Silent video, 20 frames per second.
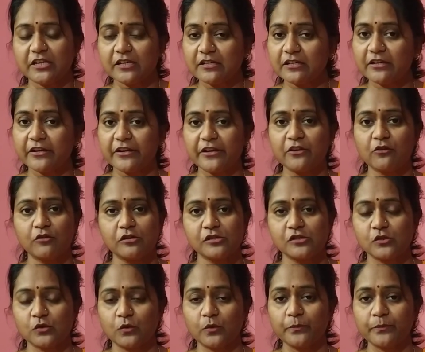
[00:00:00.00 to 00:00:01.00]
chicken curry
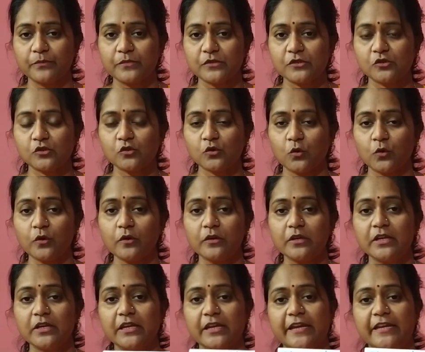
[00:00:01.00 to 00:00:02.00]
also.
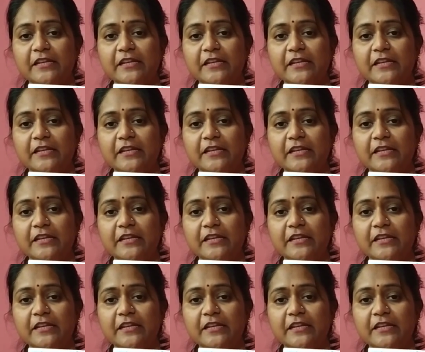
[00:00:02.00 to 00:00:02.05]
So,